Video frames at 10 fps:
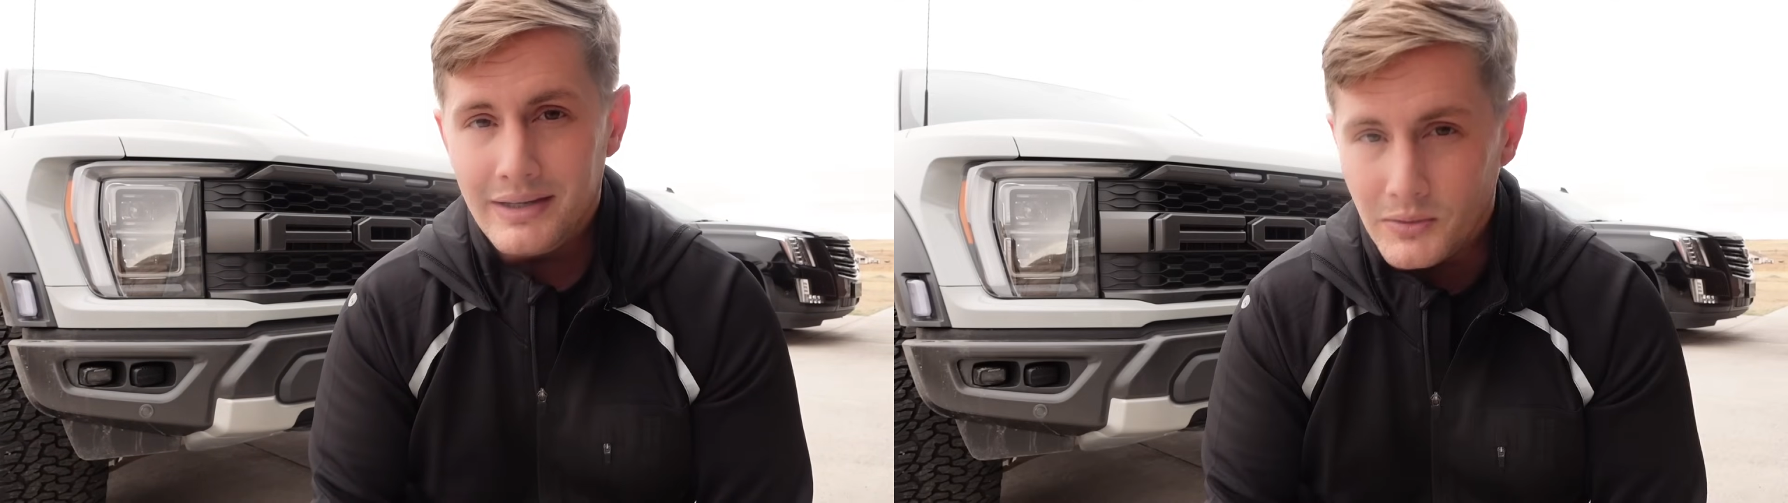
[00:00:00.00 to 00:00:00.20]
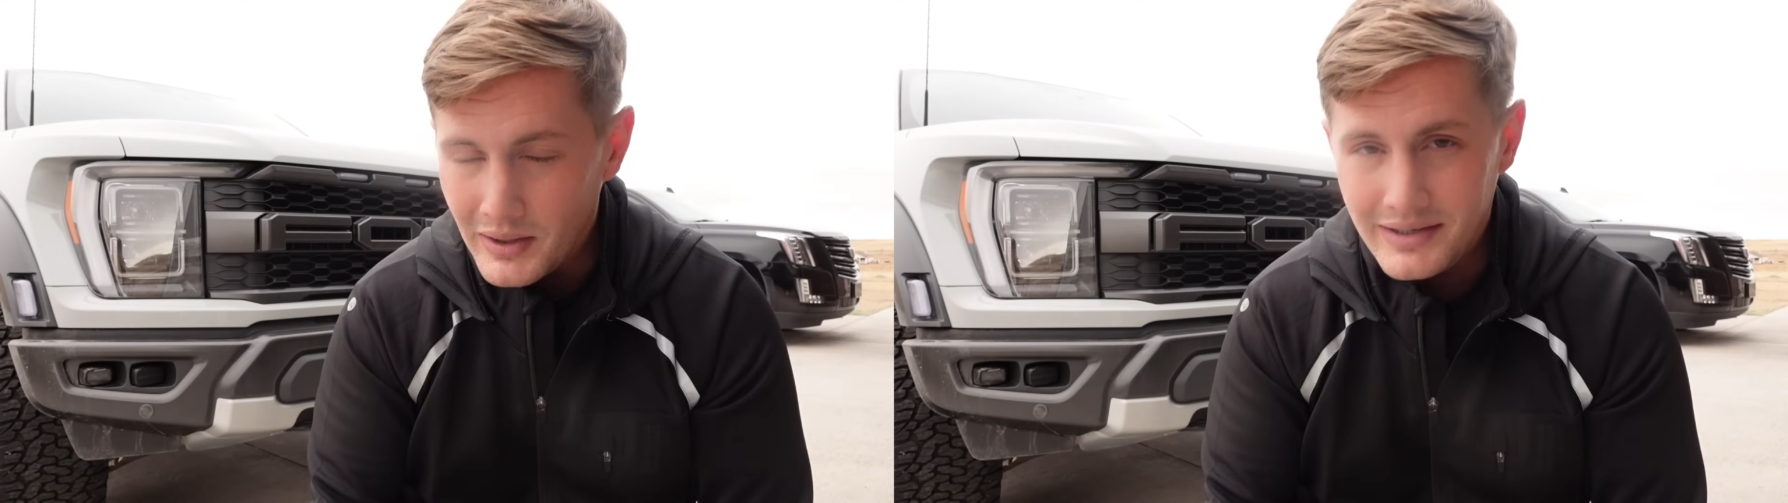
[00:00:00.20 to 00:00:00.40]

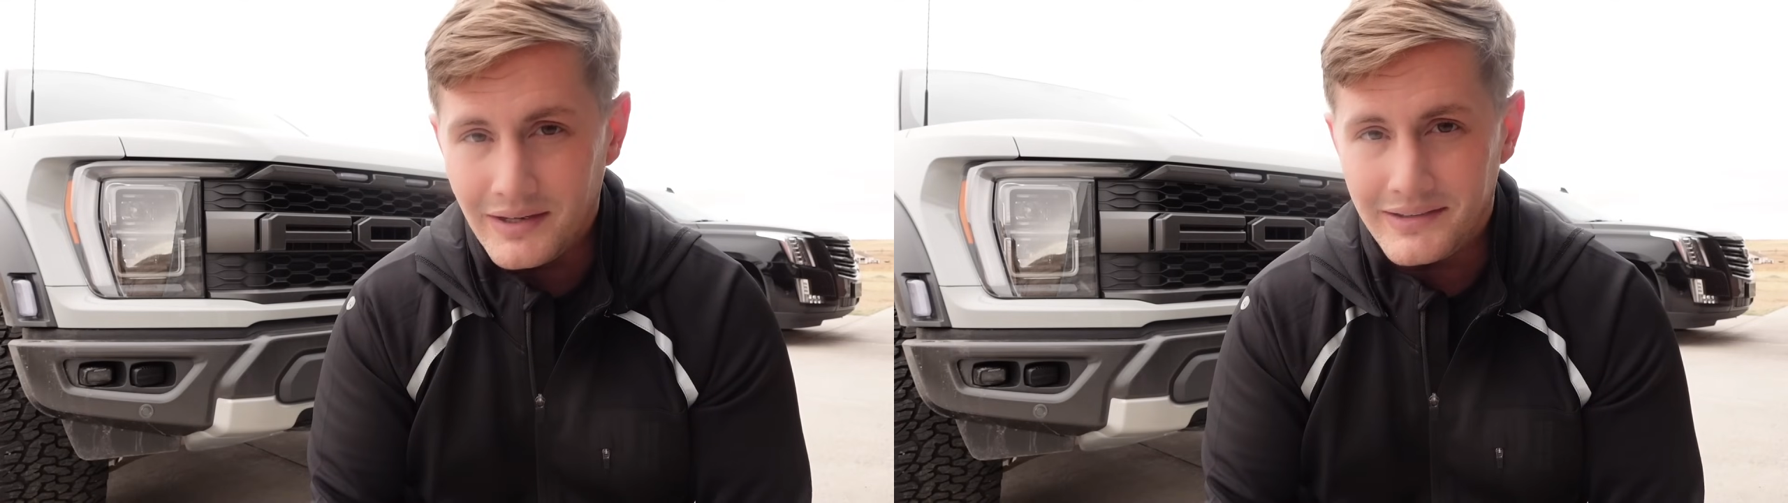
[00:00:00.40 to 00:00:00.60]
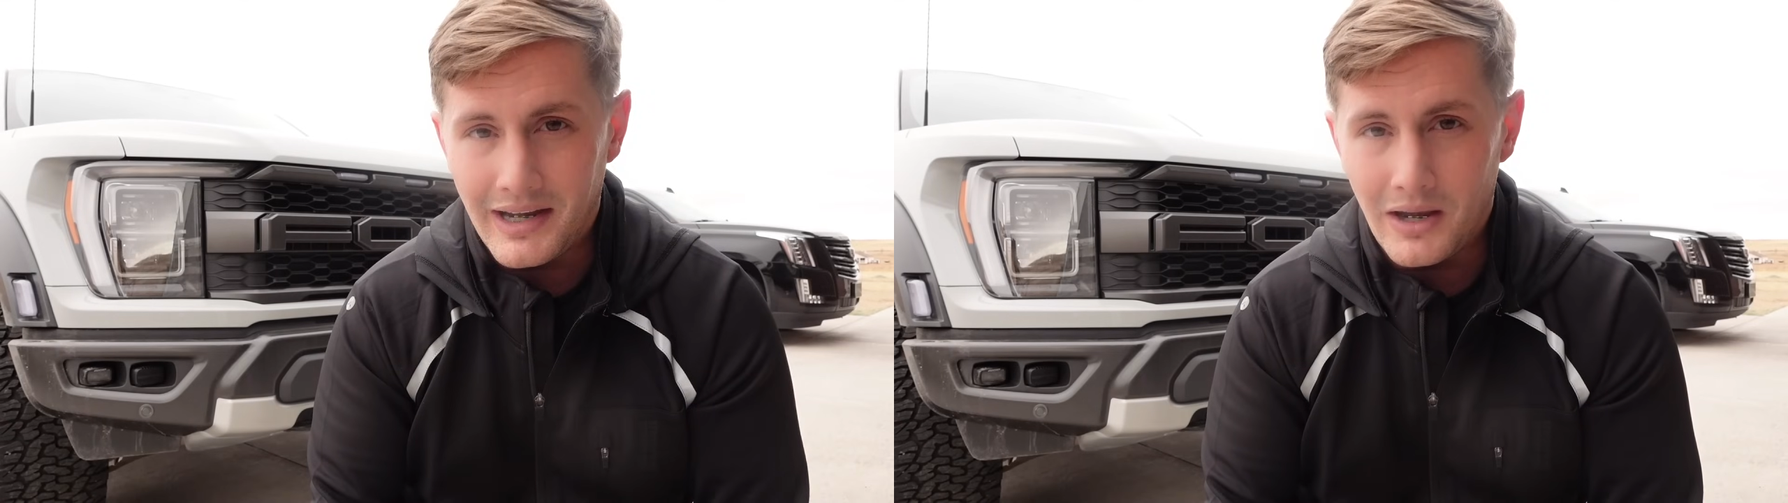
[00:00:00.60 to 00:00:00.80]
great
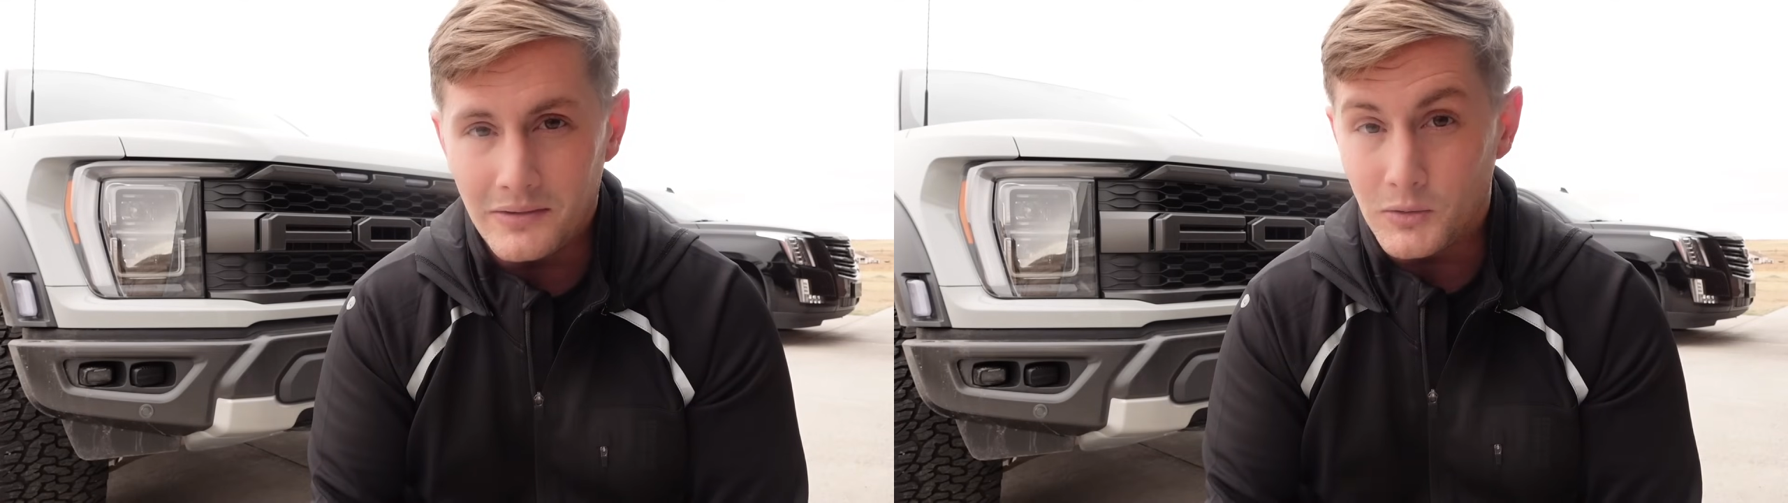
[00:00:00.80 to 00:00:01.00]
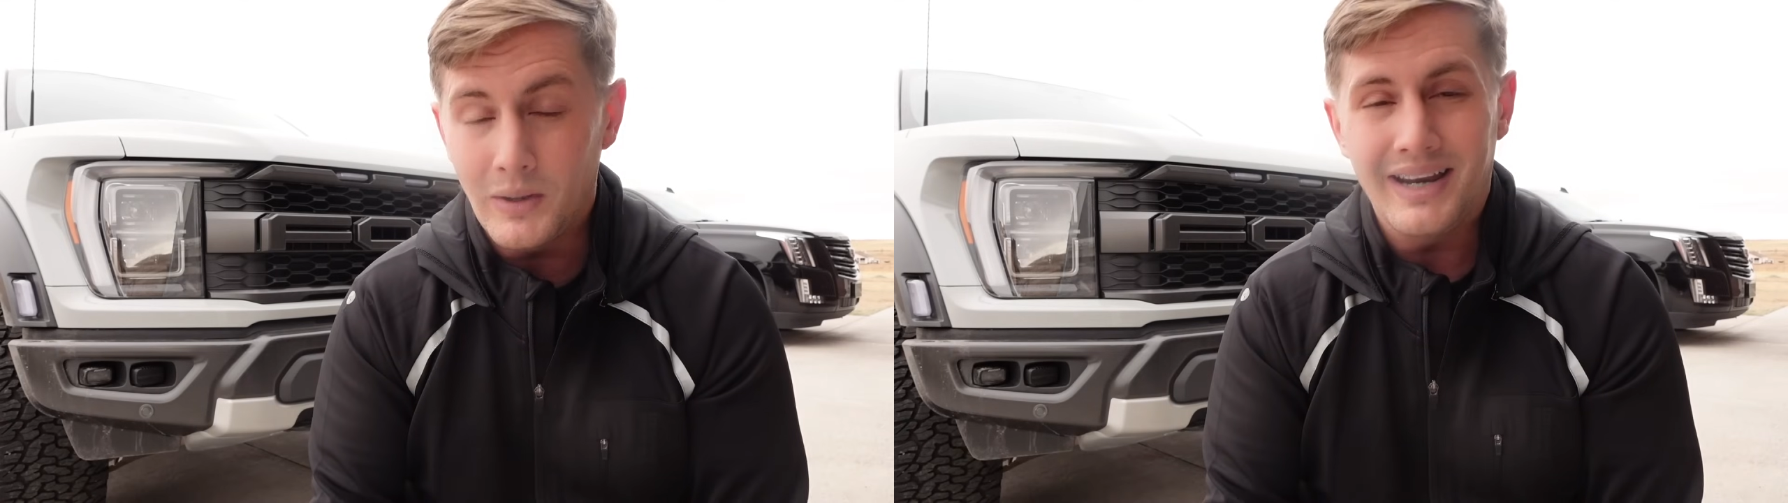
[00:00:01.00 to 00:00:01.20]

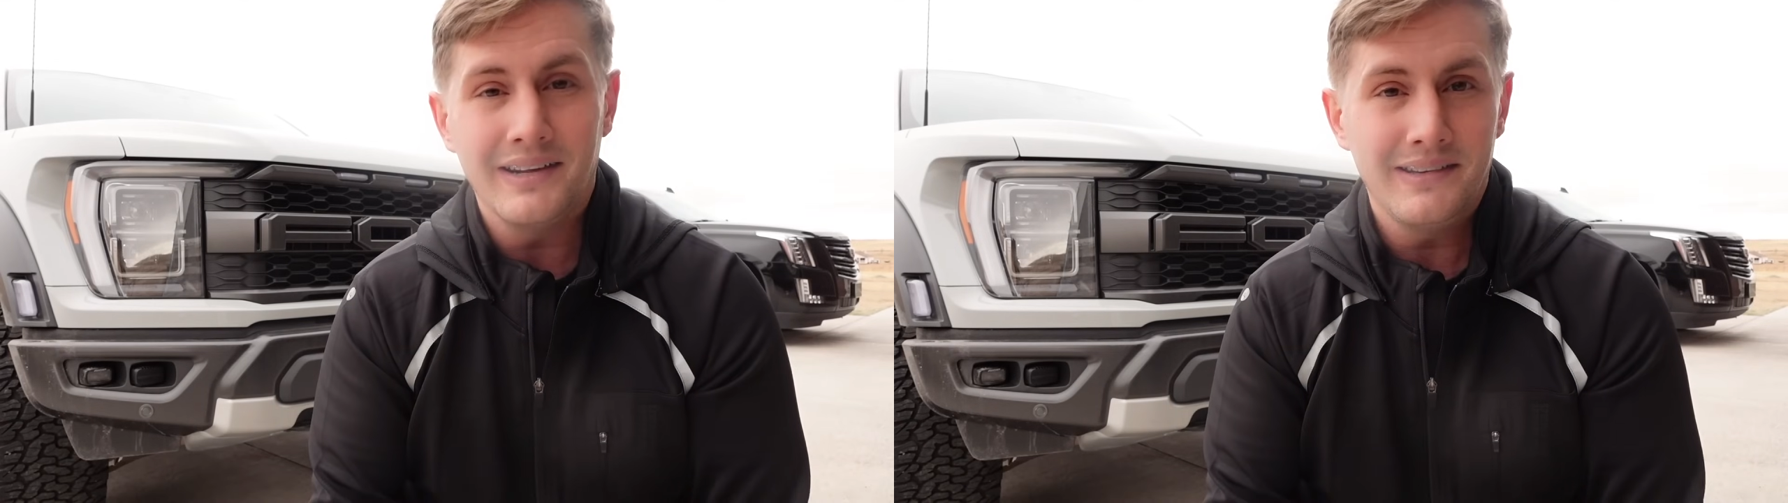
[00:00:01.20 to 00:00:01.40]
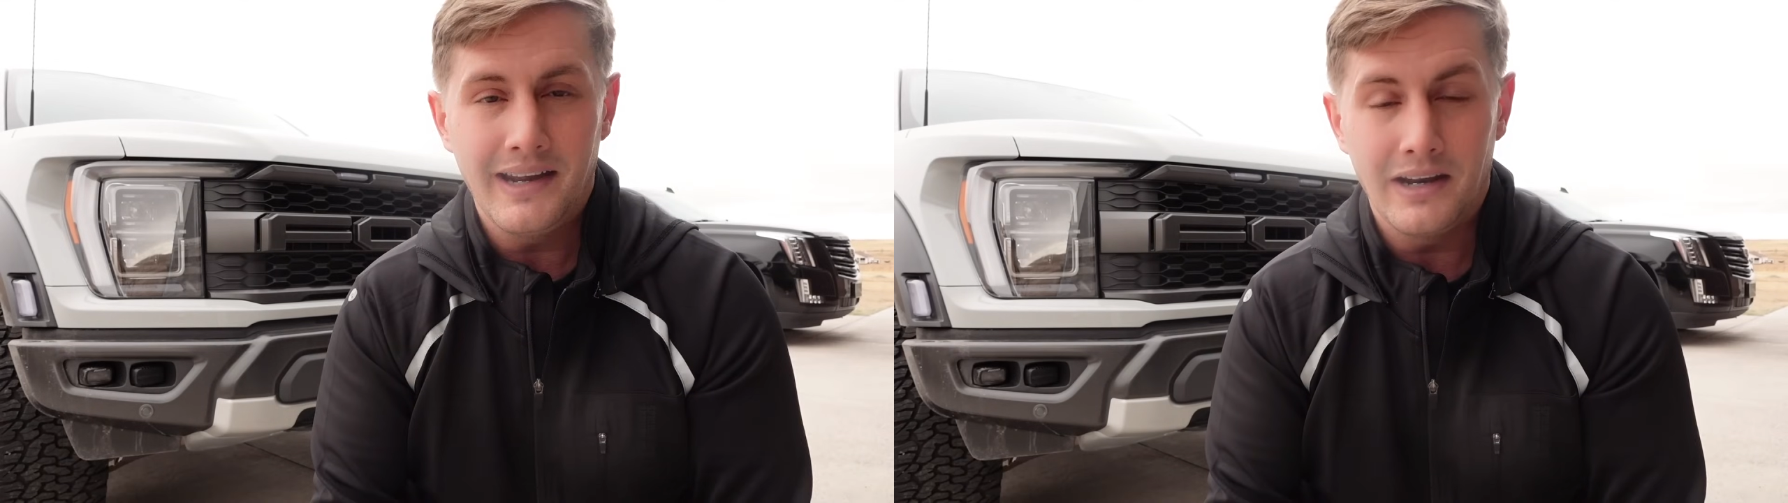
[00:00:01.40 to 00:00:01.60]
discounts, great
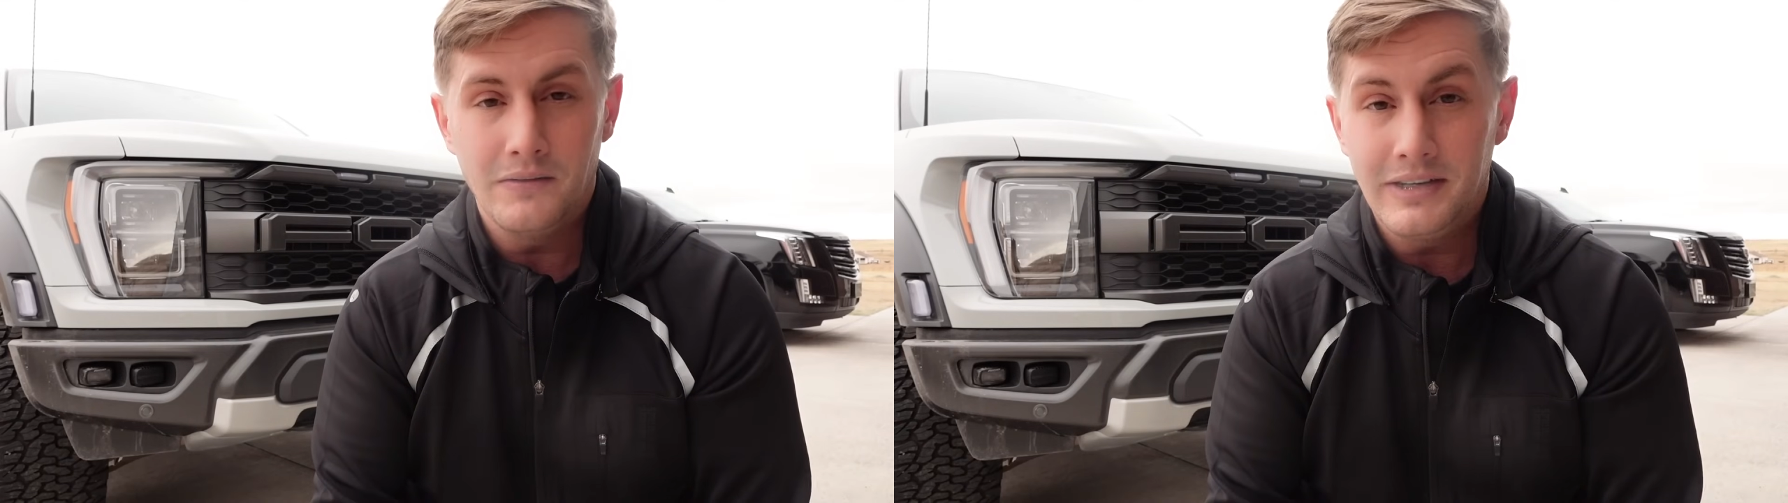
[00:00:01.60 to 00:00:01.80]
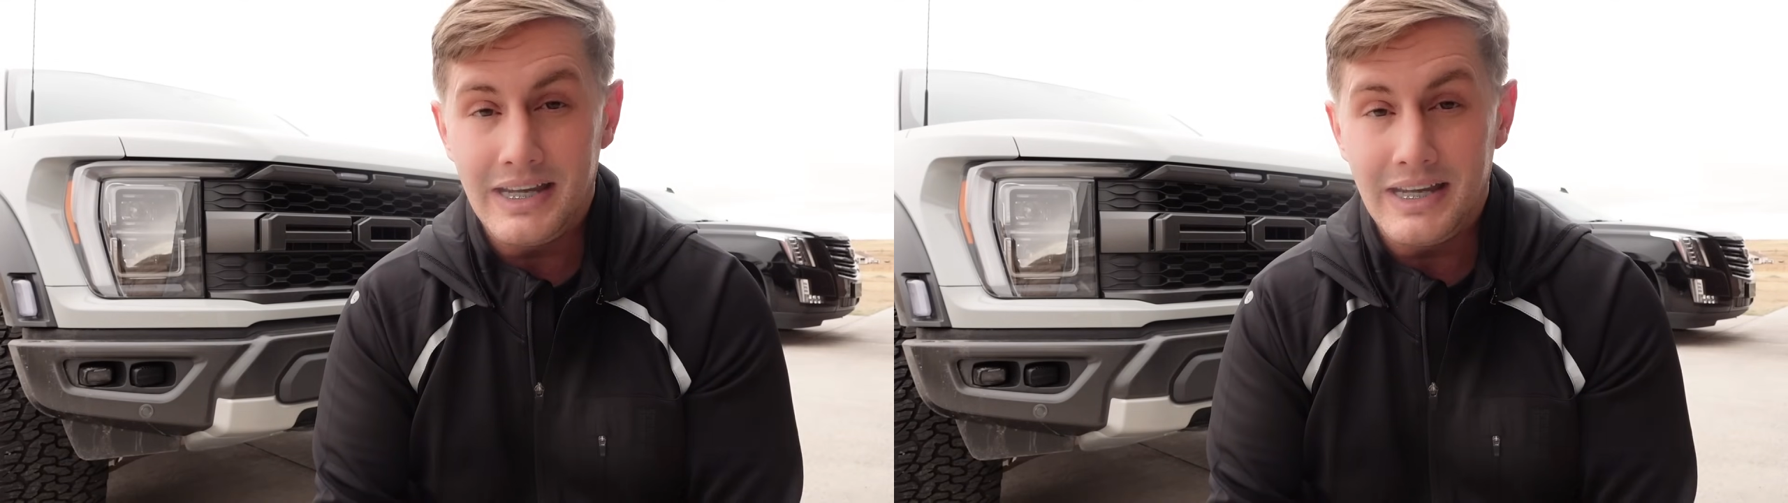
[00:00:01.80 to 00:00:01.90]
incentives.